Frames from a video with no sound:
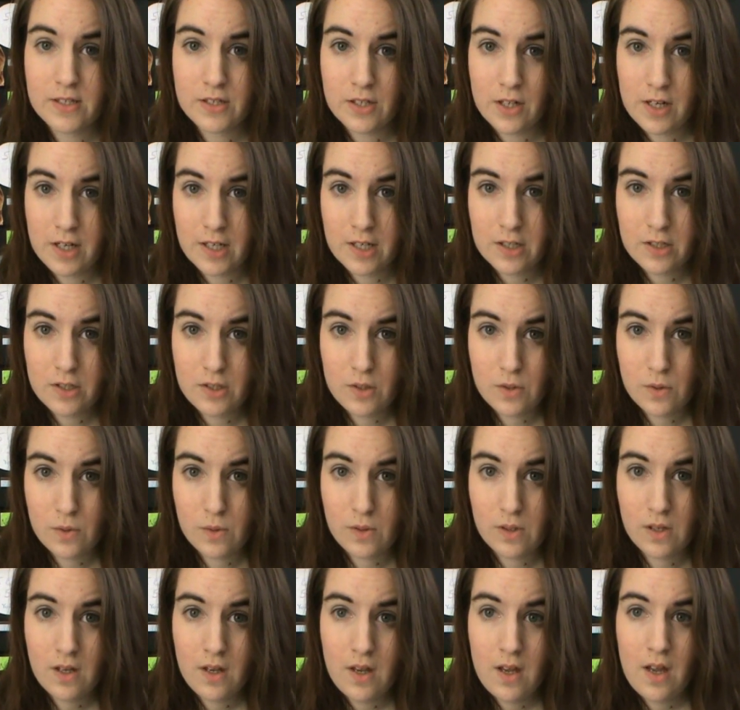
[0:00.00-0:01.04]
starting at
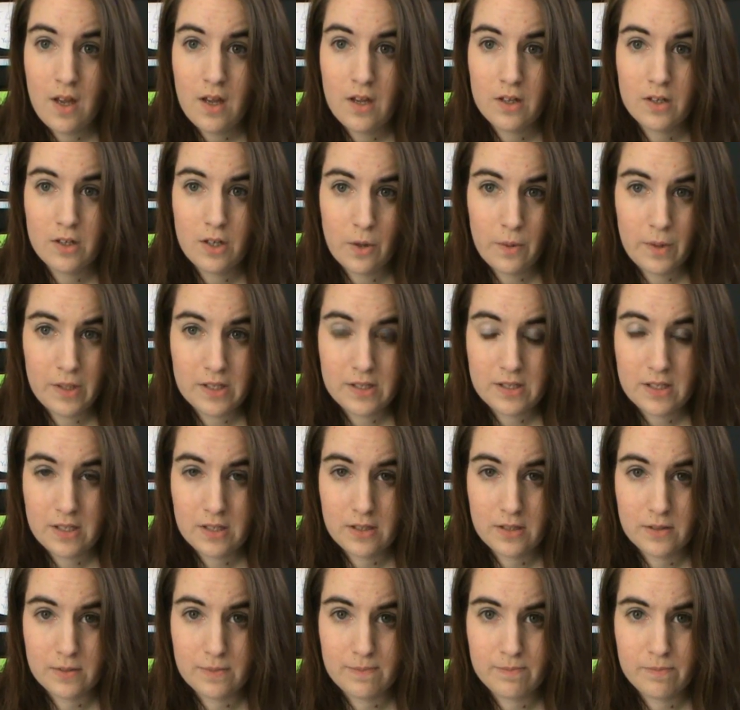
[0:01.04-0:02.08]
noon, going
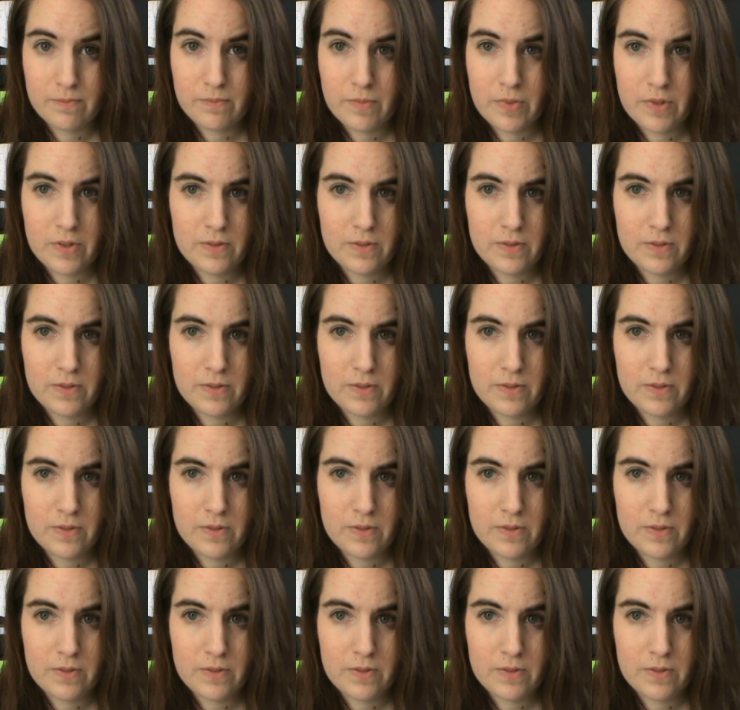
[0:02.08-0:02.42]
until